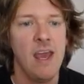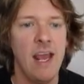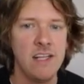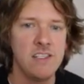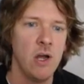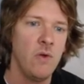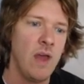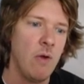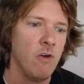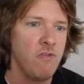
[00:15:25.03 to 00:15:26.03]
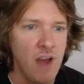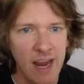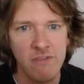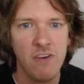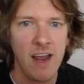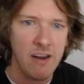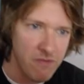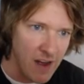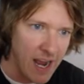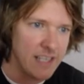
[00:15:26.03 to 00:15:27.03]
And so they will fight and fight and
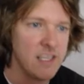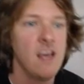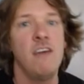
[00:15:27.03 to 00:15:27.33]
fight.